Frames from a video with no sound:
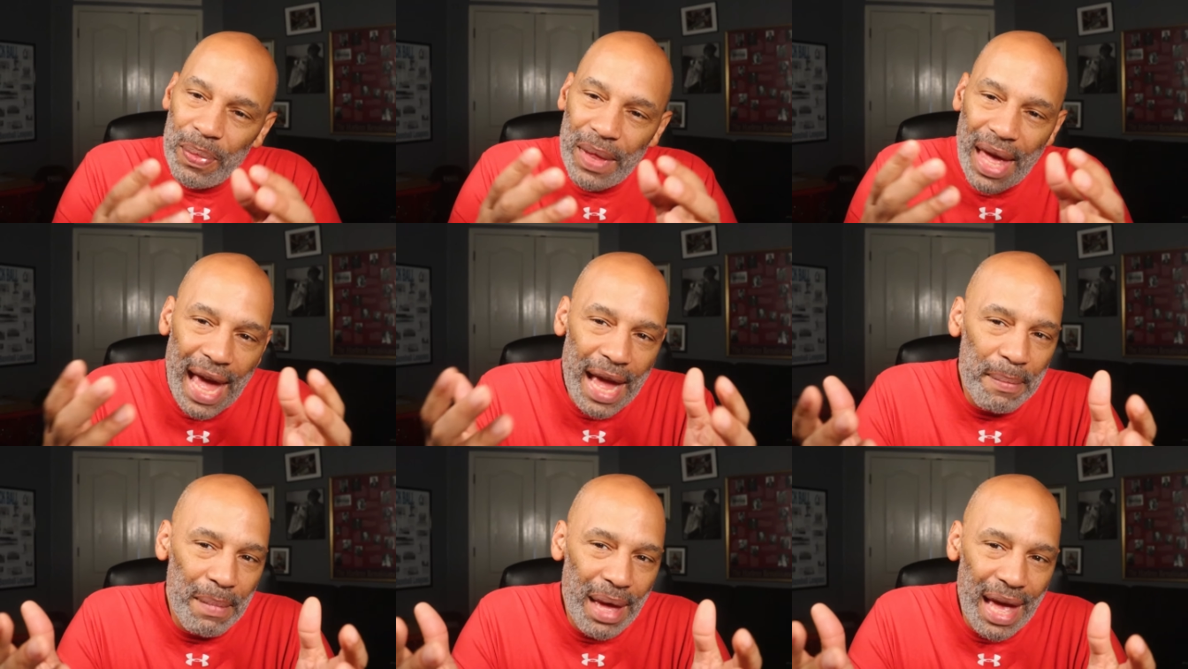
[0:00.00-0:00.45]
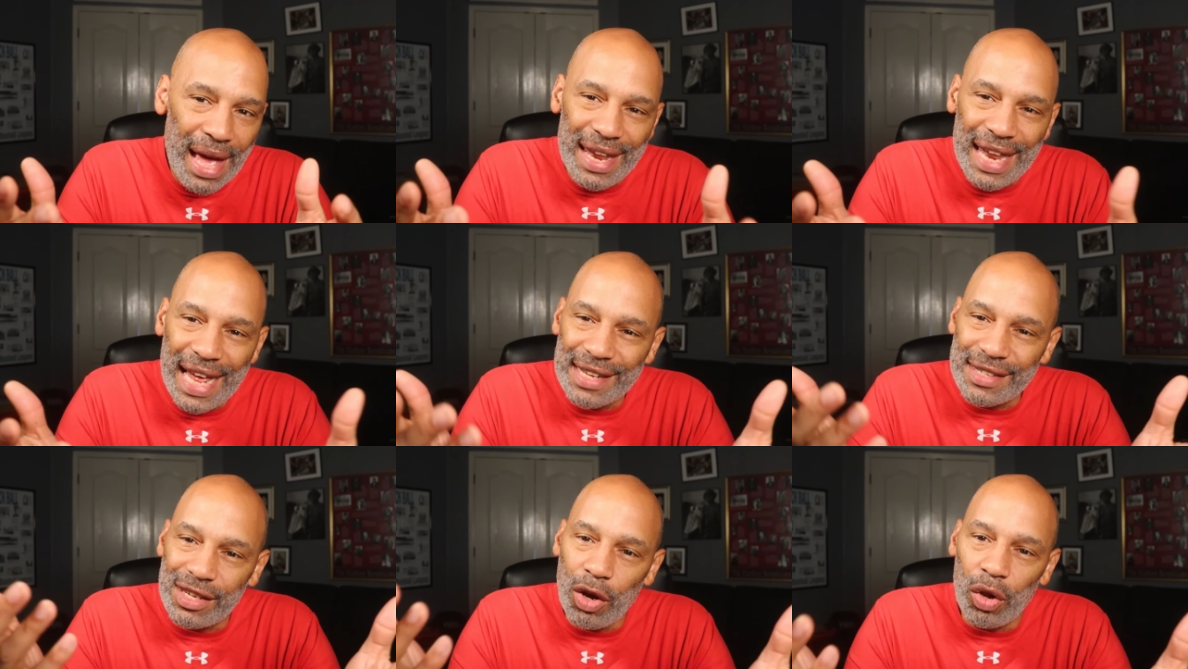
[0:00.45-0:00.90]
Hey, man,
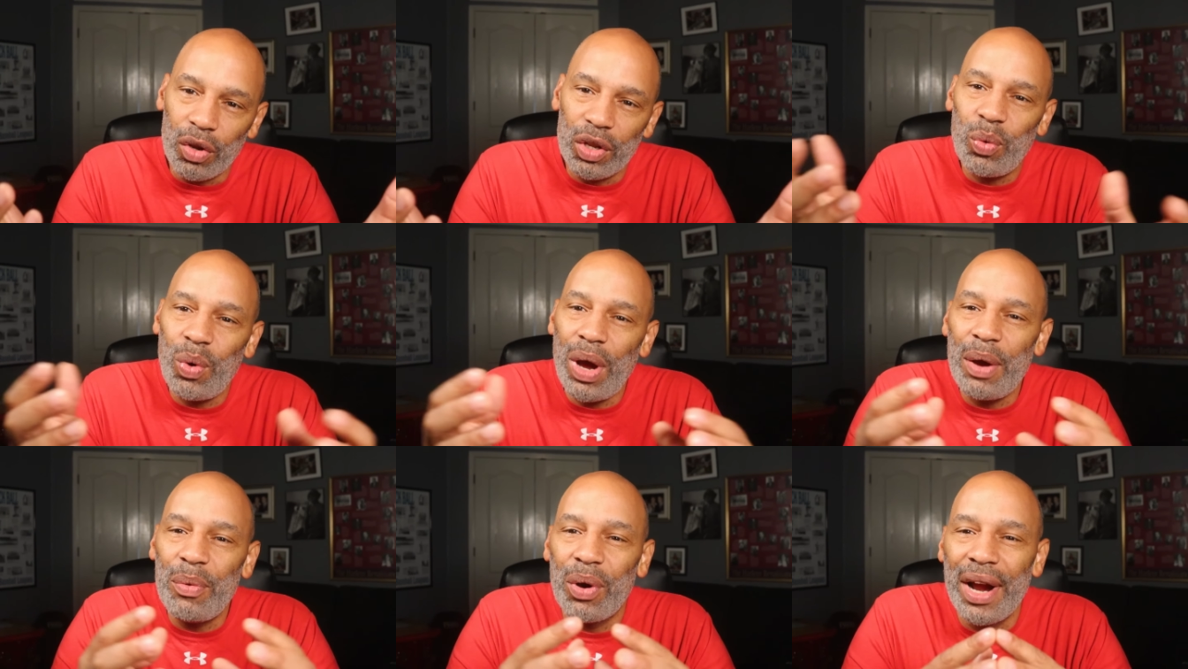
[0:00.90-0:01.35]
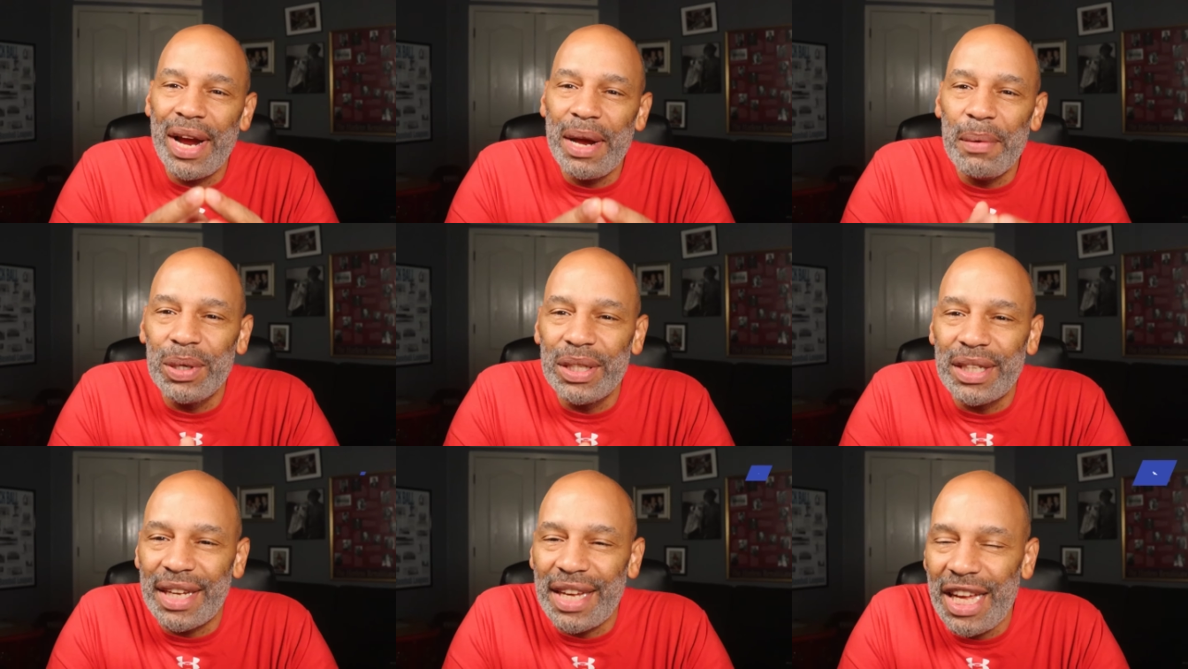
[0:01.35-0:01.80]
that's the only way we're
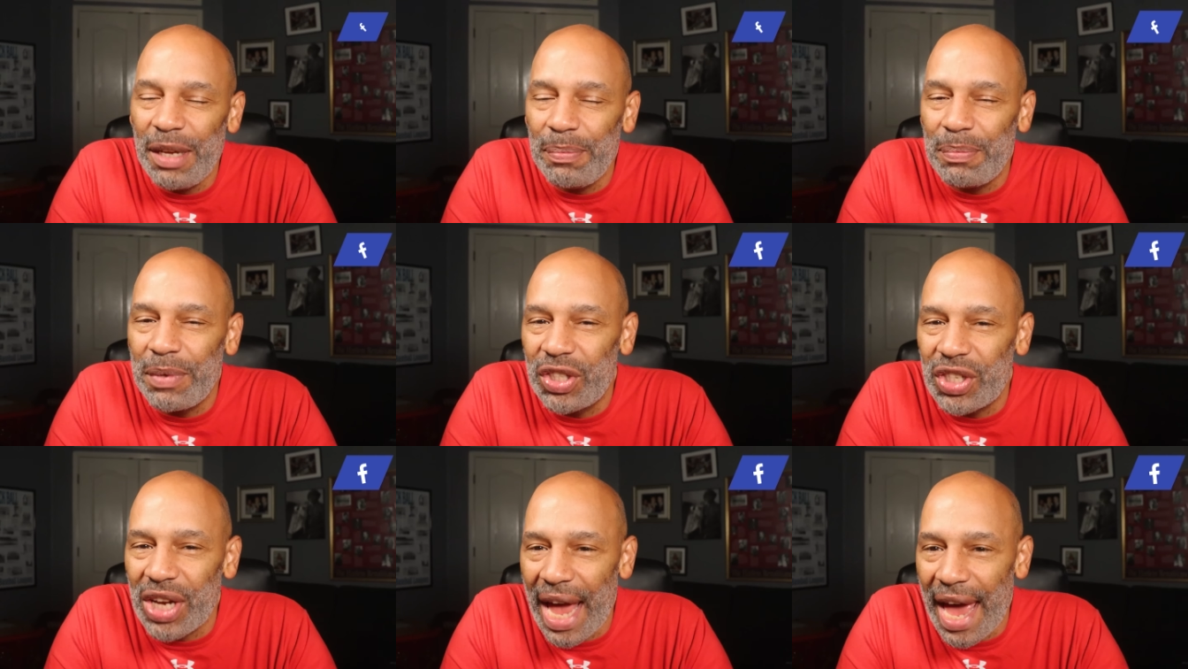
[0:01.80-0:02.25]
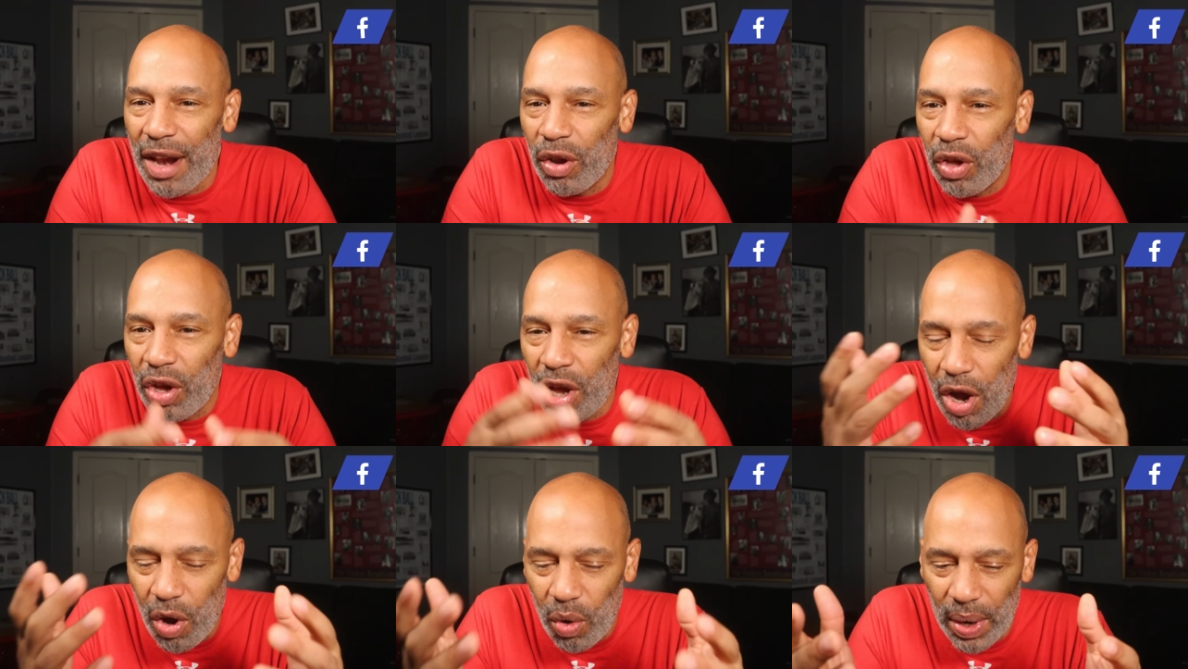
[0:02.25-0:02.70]
able to keep the channel
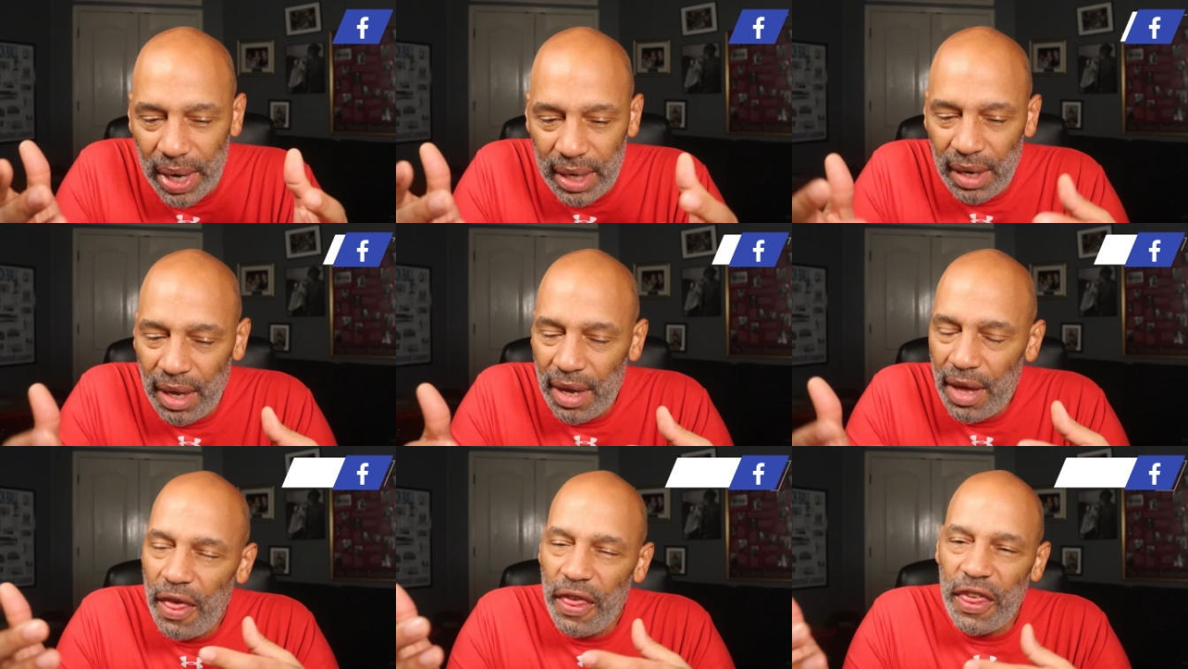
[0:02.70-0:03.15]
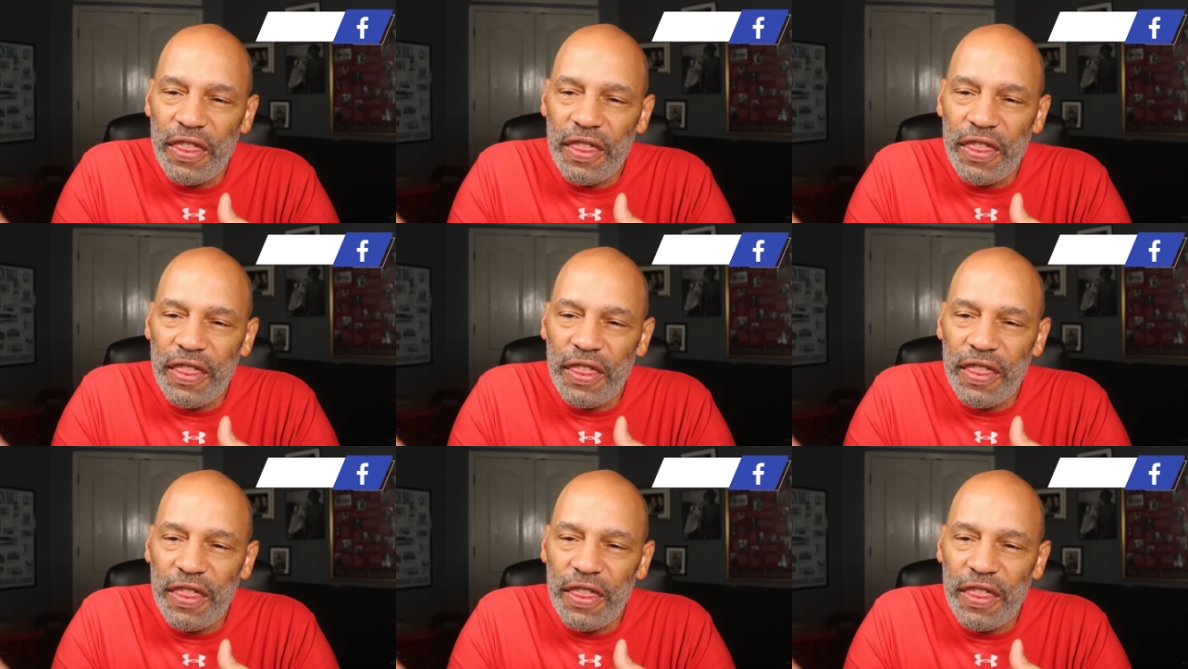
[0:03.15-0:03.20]
going.